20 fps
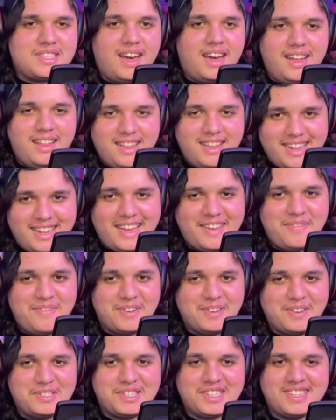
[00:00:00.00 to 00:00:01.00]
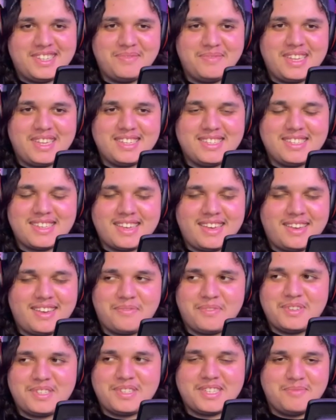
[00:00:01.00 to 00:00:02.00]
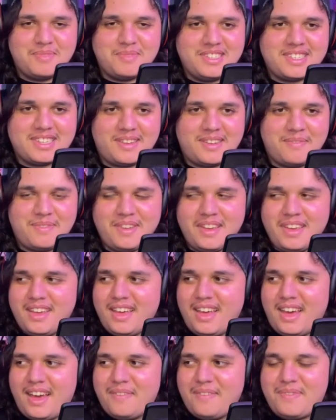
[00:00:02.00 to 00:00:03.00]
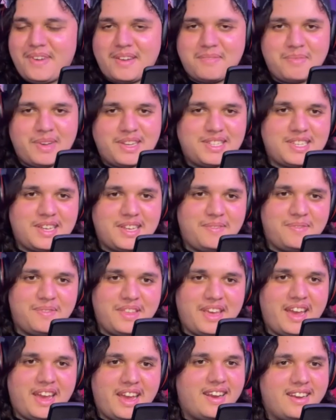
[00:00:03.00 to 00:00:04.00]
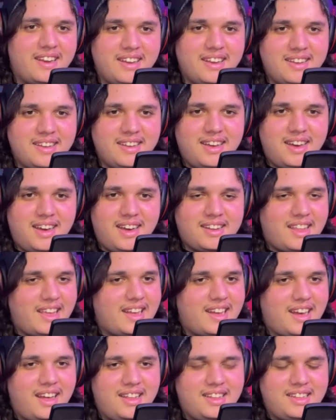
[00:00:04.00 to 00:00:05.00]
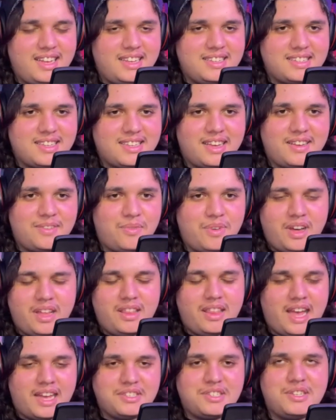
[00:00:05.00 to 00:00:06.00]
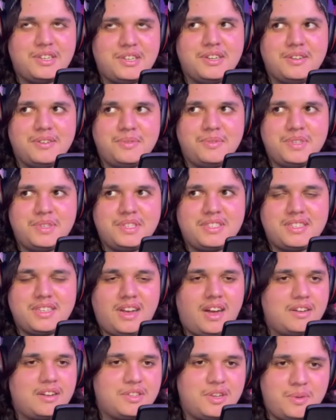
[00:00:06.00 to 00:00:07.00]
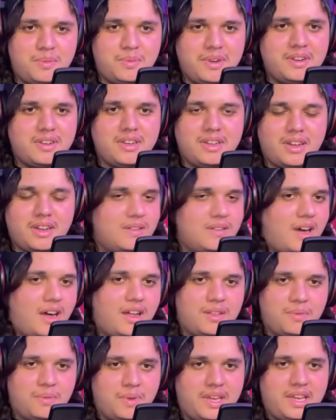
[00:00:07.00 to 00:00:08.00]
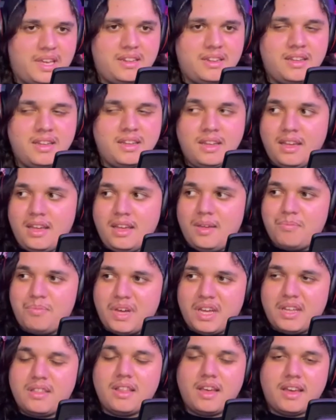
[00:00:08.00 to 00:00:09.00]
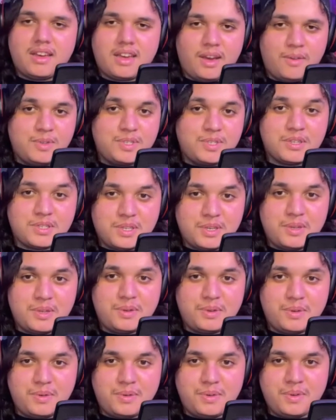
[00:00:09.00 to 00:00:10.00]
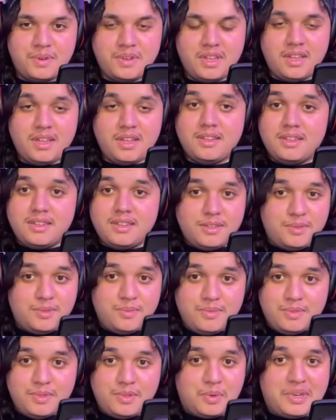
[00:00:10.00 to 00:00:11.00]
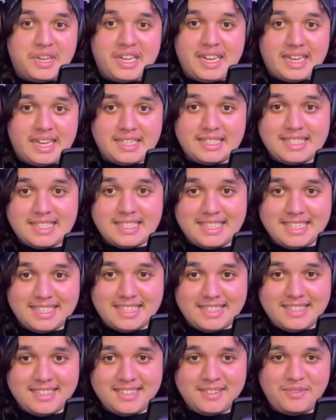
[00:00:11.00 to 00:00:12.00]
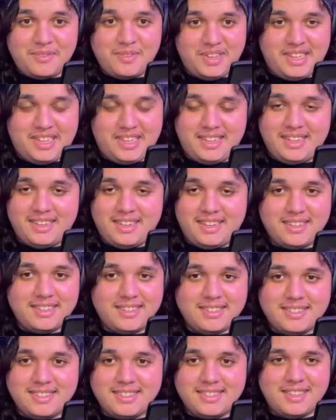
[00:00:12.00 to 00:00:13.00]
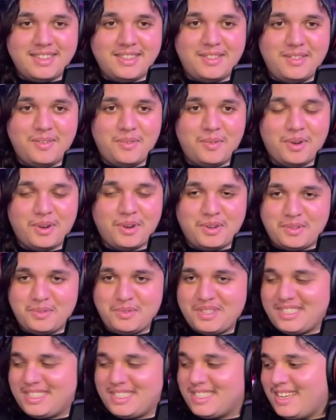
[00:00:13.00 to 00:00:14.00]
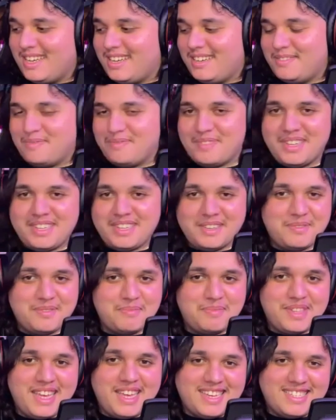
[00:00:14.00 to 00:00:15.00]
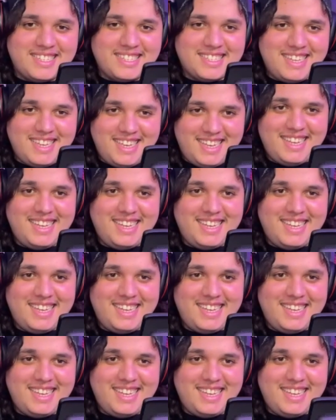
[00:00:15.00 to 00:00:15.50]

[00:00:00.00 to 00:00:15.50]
holiday version because uh, for some reason I've I found myself there on like holidays. Like uh, last year it was October, you know, Halloween, but mm-hmm. like I was also 2019 when yeah the world was um, a different was, place was